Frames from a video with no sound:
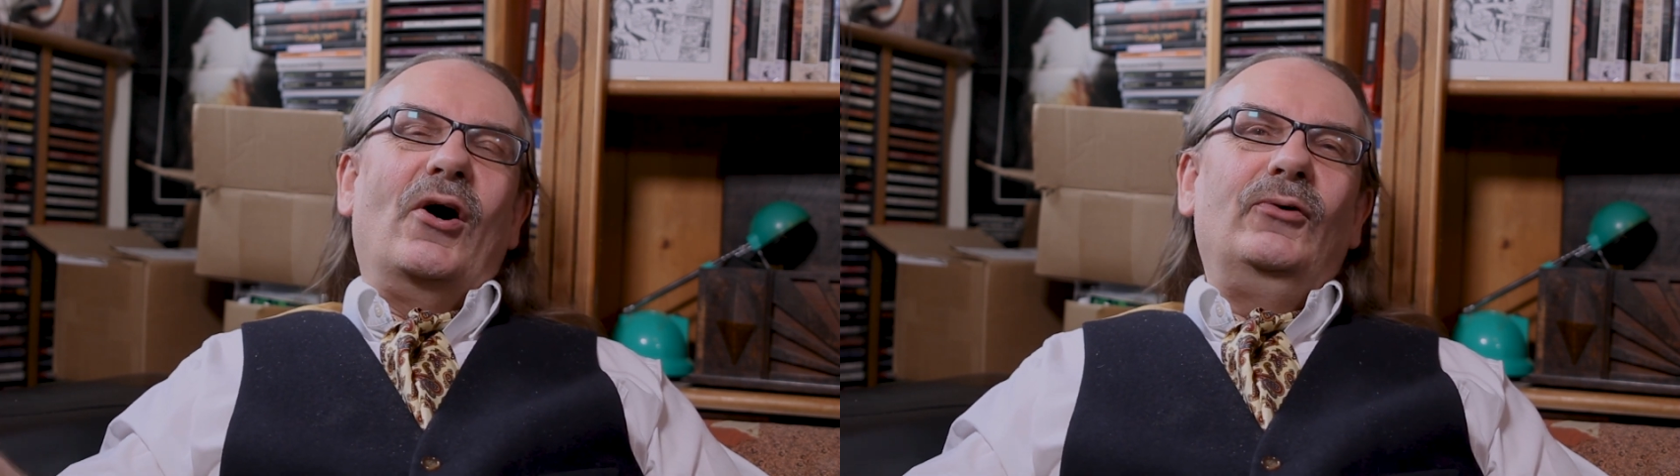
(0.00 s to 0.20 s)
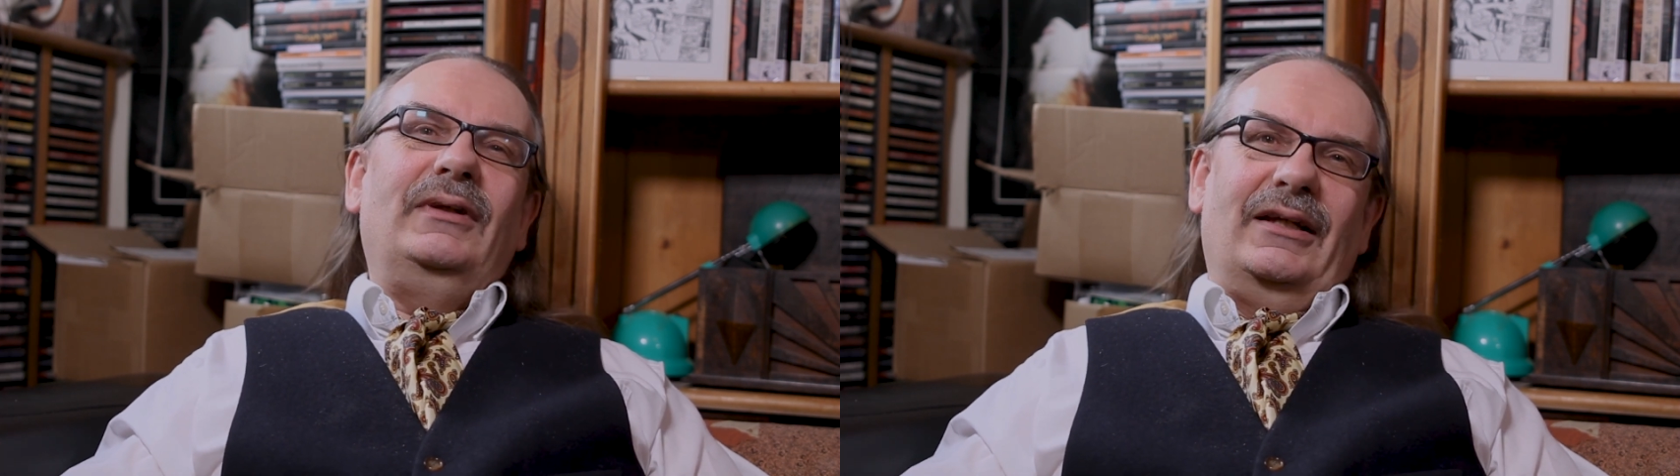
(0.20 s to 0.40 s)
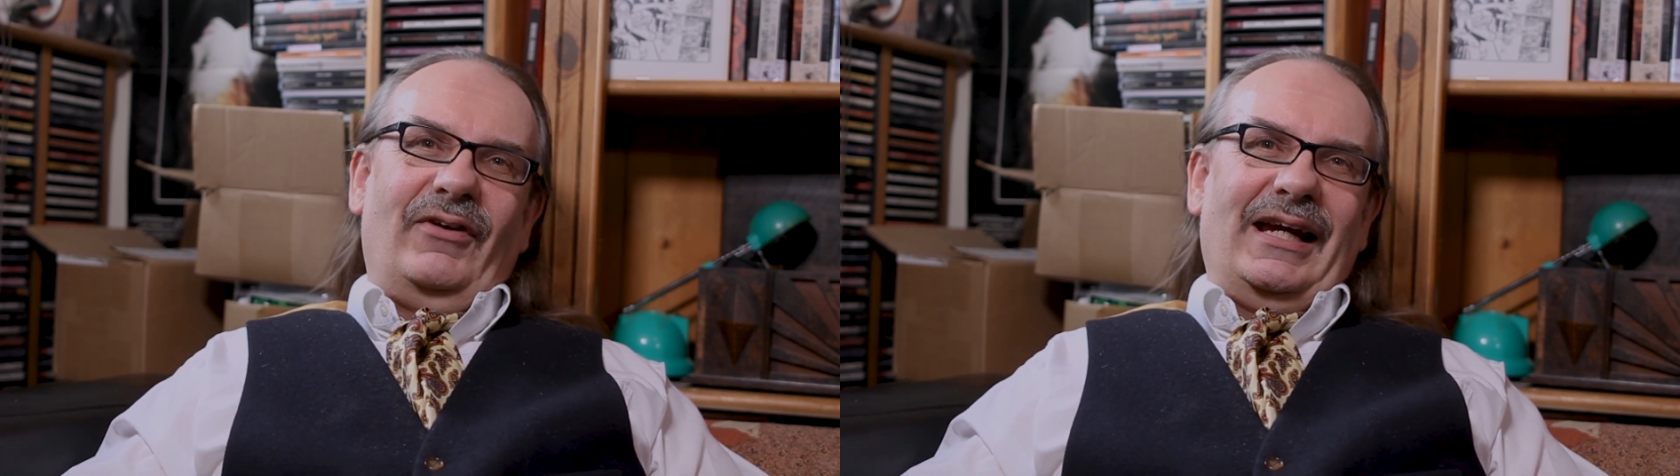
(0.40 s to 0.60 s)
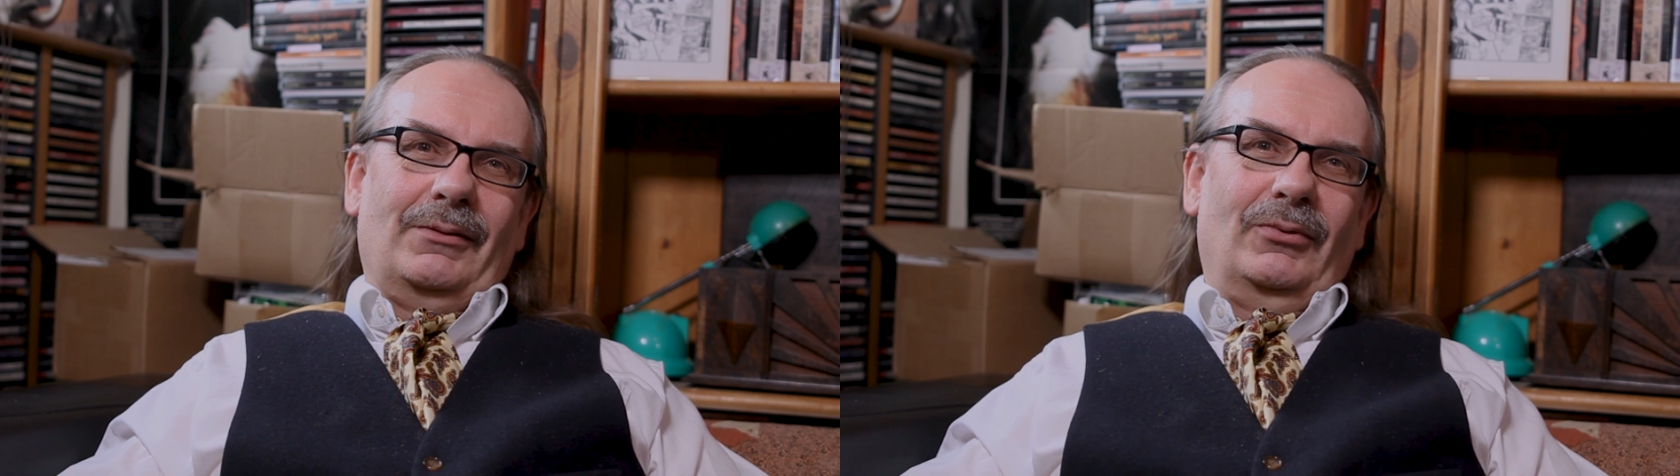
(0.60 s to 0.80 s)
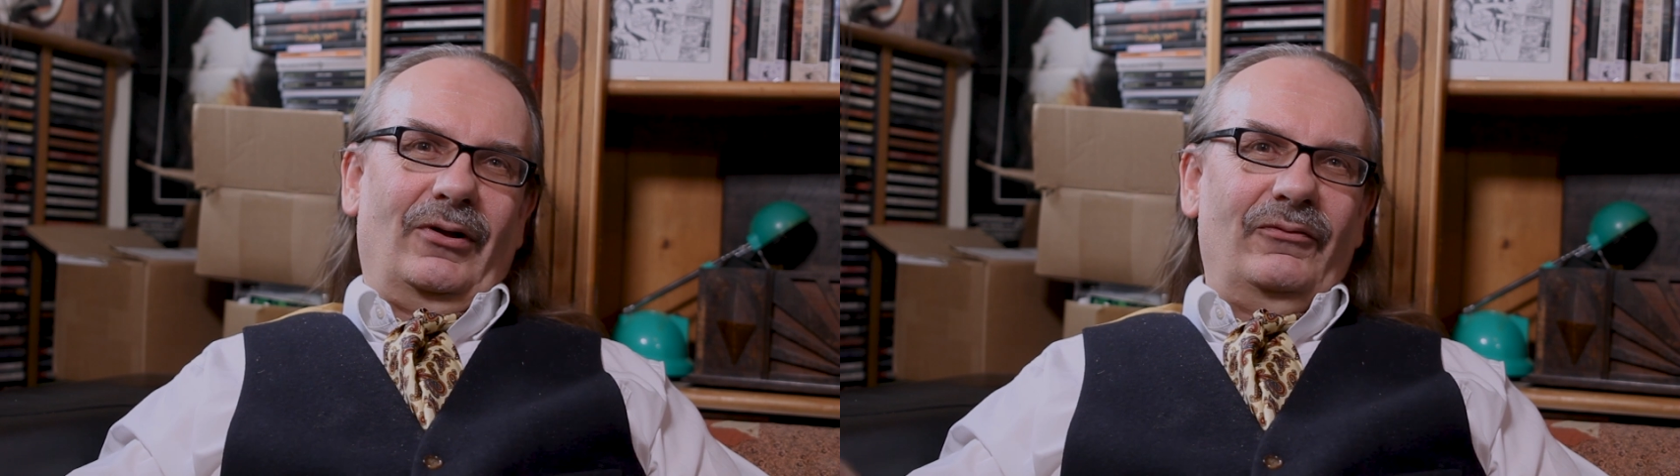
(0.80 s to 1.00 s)
only
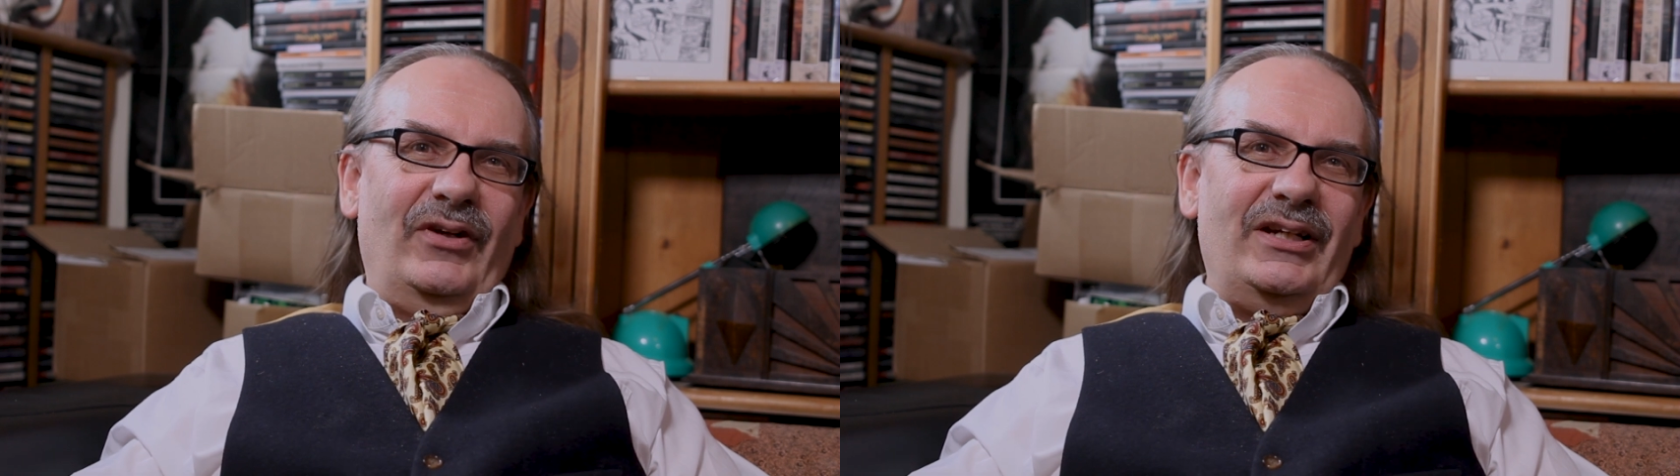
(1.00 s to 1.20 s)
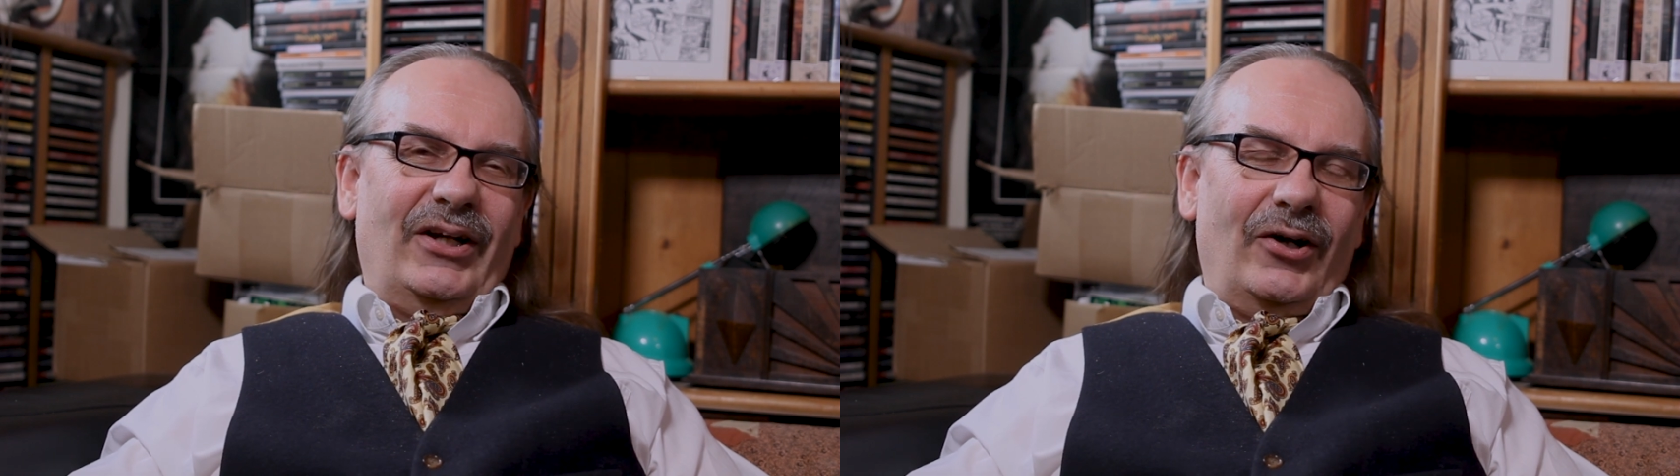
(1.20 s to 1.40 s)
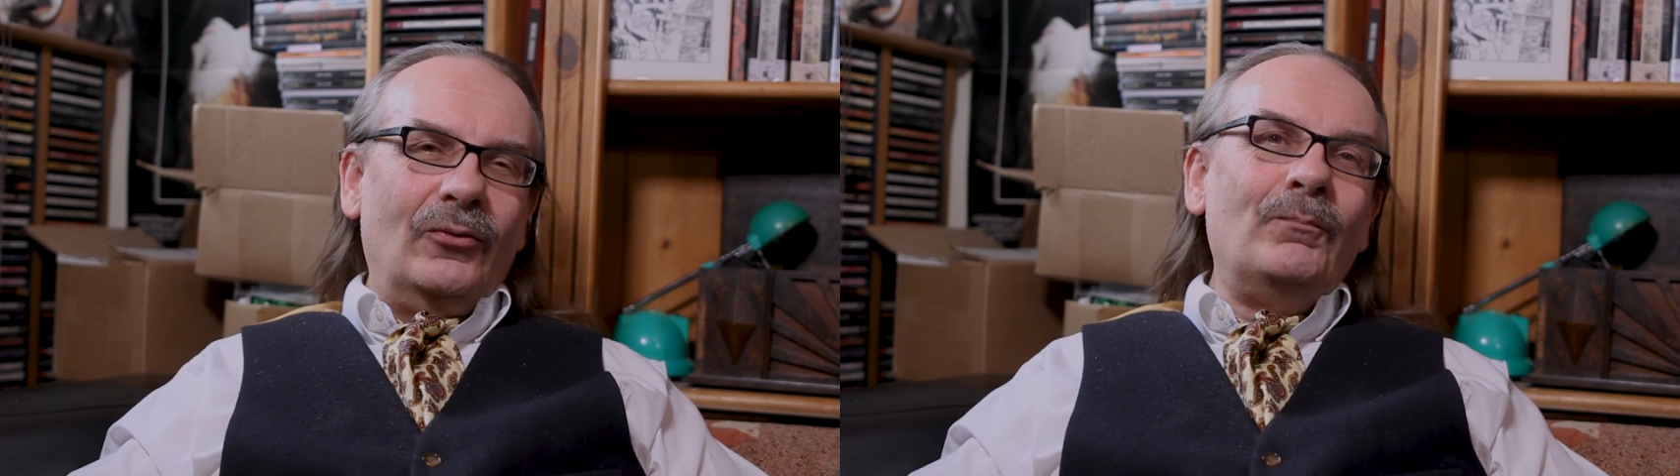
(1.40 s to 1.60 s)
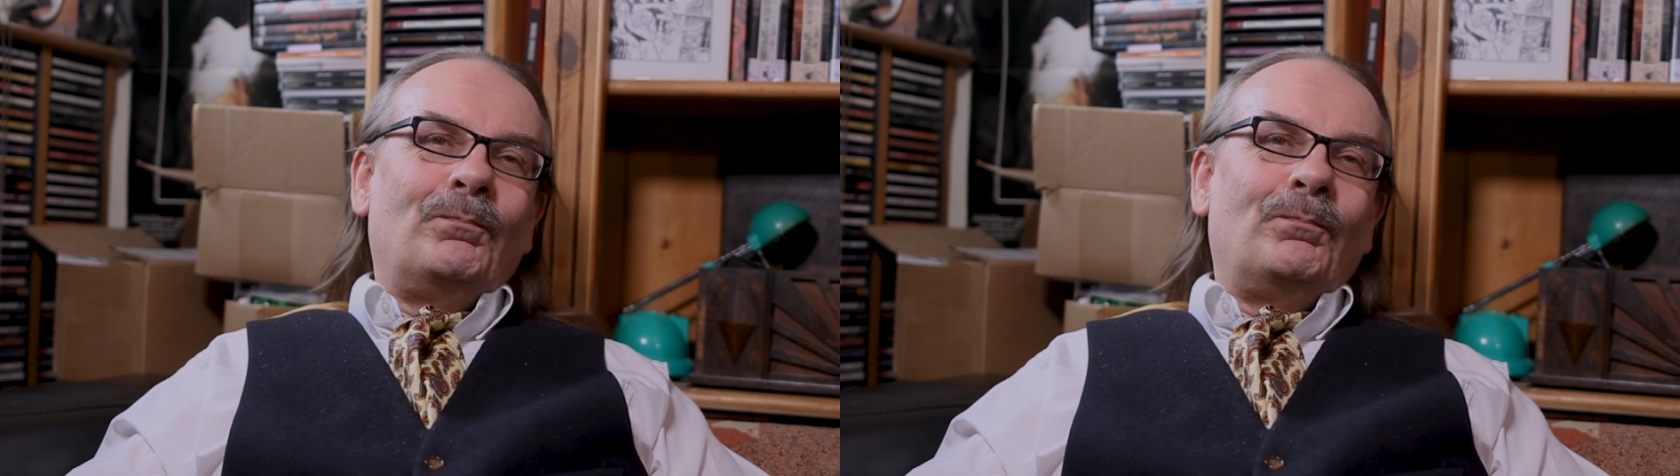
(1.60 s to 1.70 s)
available on video,